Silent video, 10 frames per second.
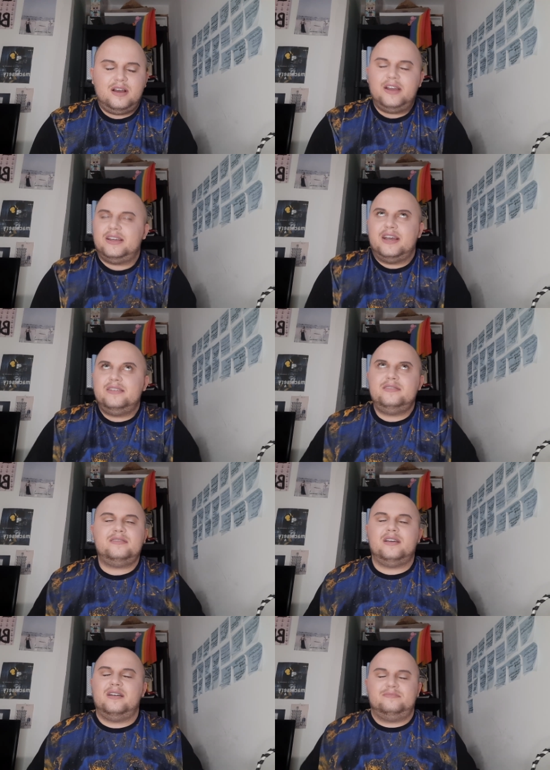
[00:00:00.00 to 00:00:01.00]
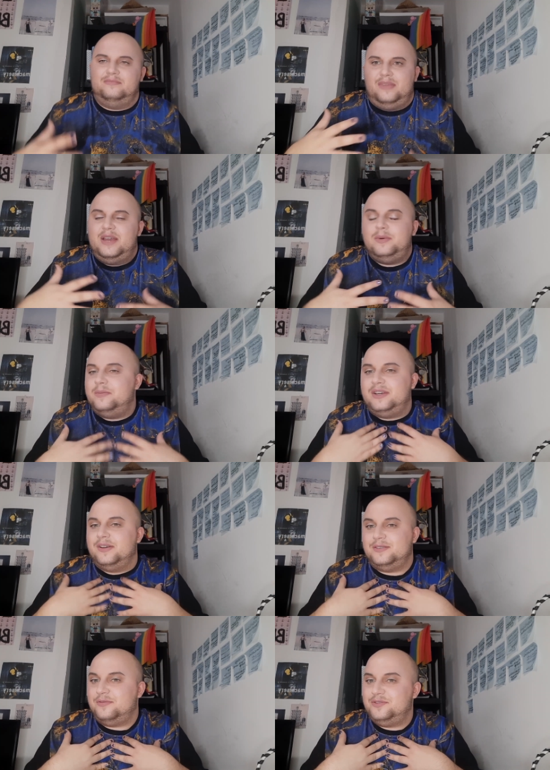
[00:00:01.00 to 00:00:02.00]
I guess maybe
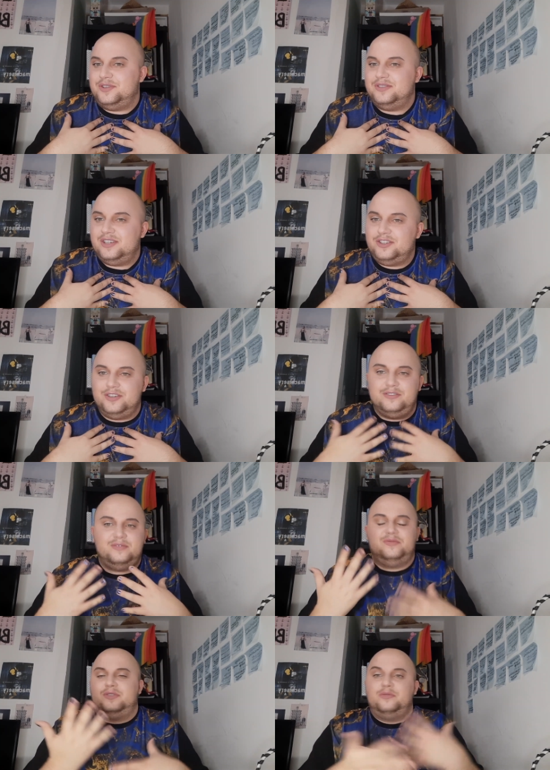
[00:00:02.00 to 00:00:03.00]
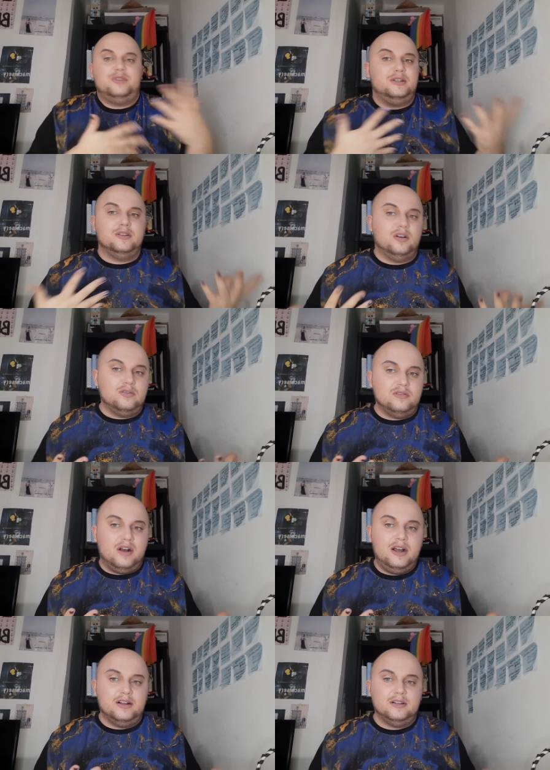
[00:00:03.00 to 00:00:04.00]
because I've transitioned for a really long
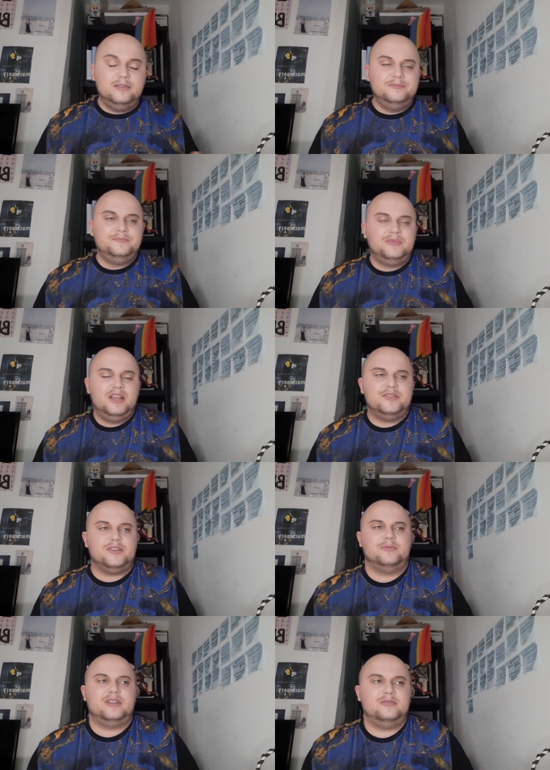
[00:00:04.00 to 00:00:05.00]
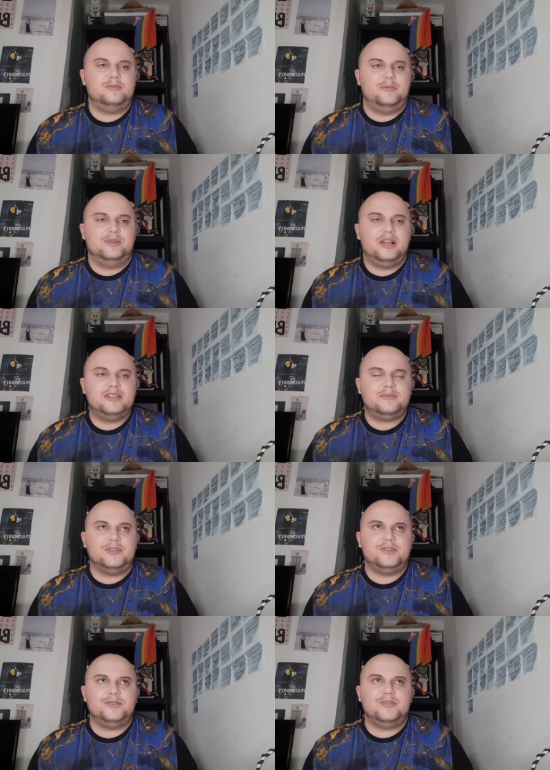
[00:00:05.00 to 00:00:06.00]
while, sometimes people ask
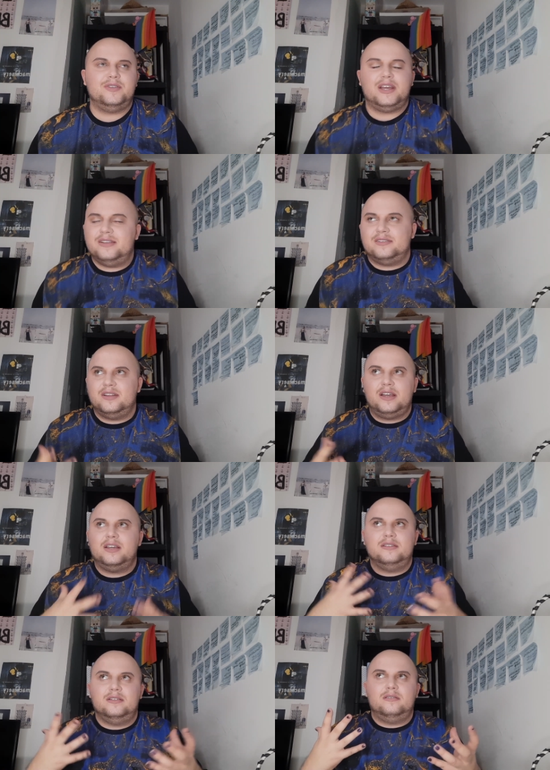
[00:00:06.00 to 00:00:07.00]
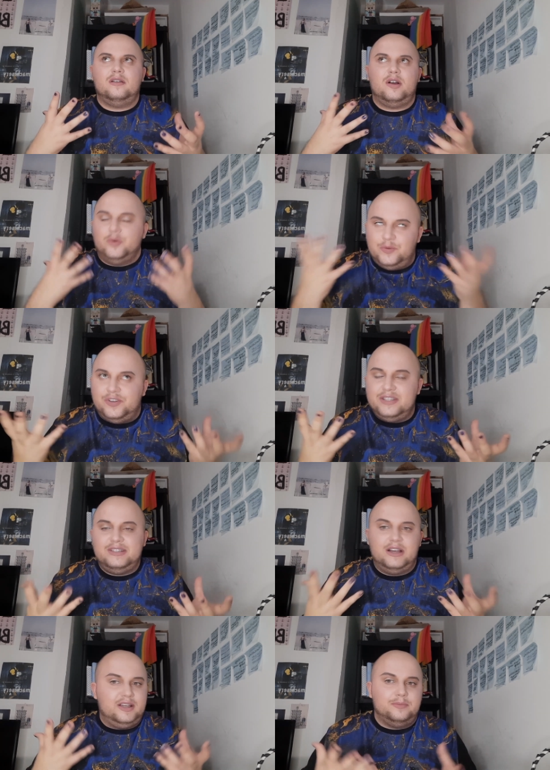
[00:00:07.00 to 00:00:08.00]
me certain things, and I can...
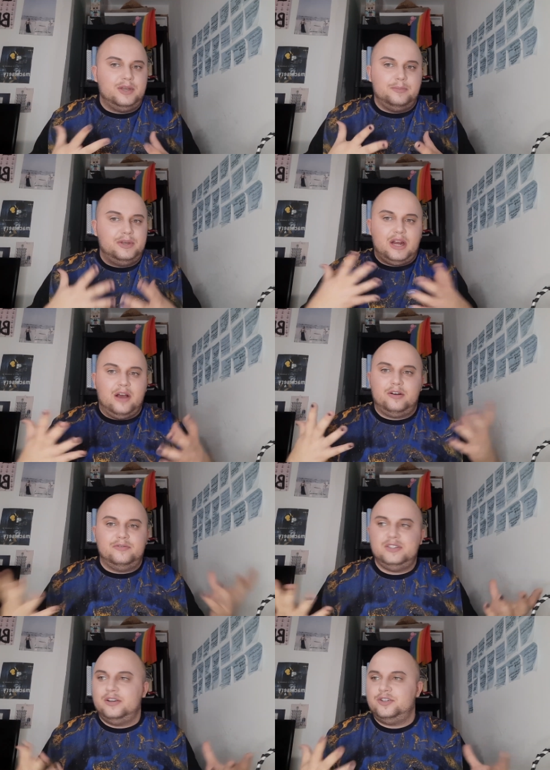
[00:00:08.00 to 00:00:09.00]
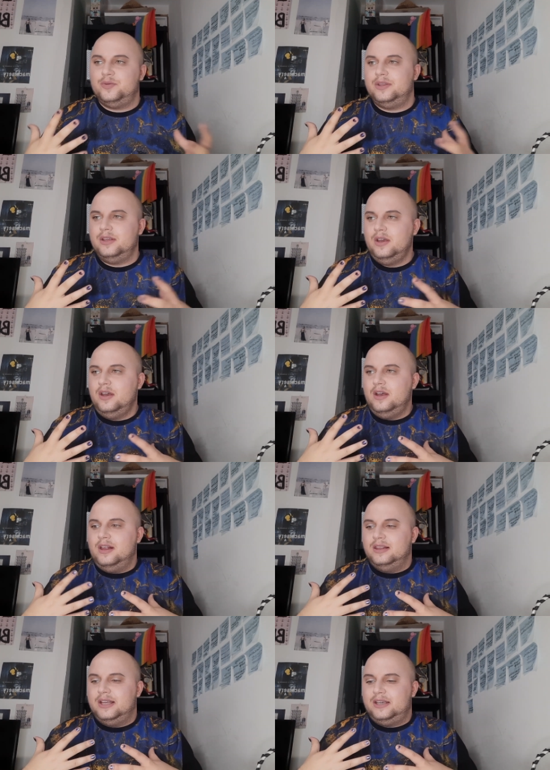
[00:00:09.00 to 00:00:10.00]
Obviously, I can be a bit out of touch with,
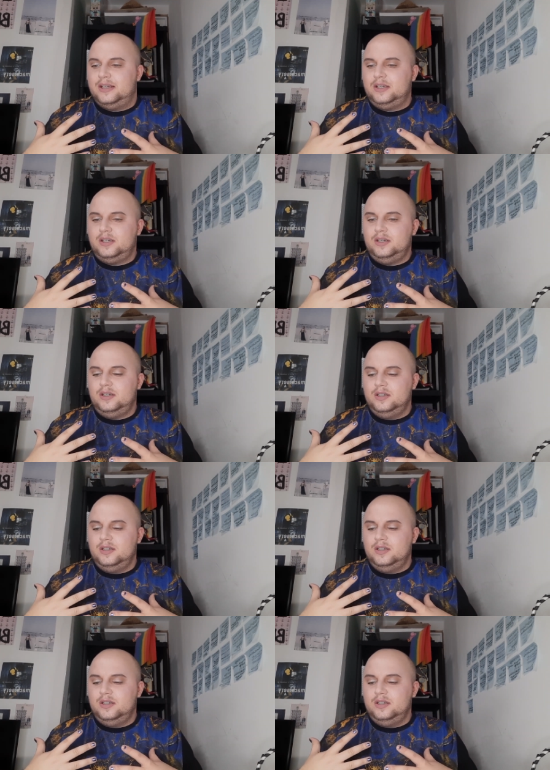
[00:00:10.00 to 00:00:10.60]
like,